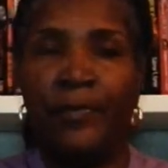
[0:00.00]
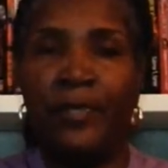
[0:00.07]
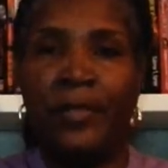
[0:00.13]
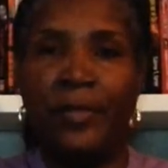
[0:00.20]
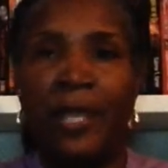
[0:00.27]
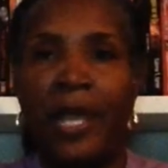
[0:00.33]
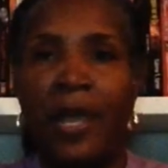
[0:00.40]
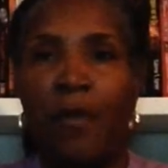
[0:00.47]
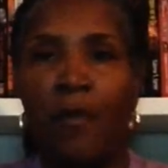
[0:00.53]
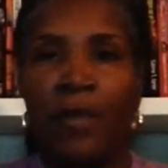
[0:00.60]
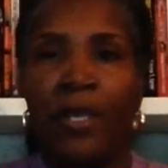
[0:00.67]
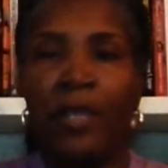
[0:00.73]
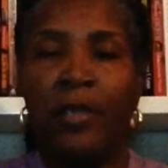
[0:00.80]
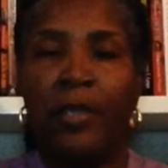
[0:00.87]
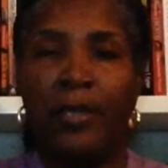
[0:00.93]
Now,
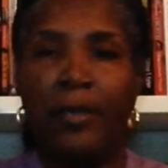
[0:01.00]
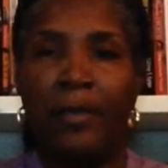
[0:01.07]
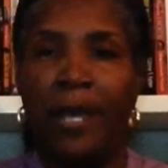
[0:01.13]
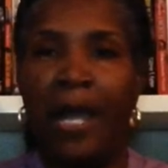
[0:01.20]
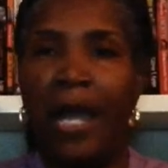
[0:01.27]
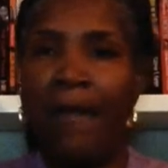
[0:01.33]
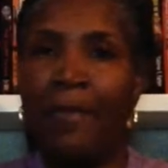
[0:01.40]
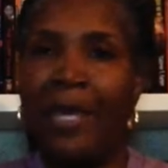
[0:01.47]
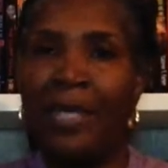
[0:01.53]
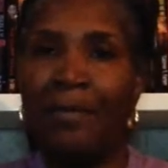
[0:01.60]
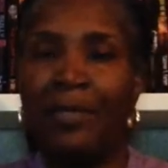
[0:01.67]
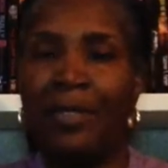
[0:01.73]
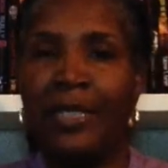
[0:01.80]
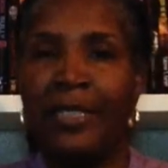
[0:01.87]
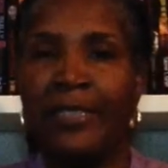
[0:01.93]
where I might
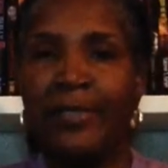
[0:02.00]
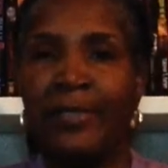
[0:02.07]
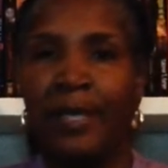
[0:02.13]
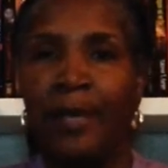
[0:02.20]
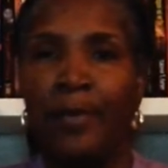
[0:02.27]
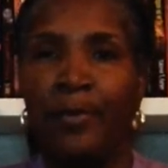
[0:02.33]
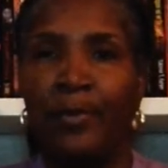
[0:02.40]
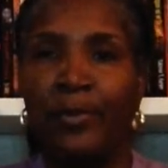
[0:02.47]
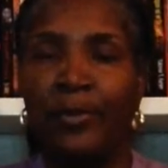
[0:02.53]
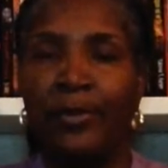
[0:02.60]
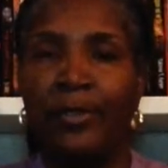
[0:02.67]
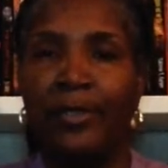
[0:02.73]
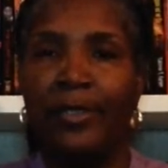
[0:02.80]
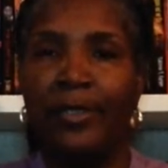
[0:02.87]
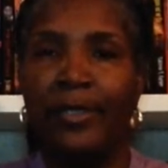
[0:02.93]
place a book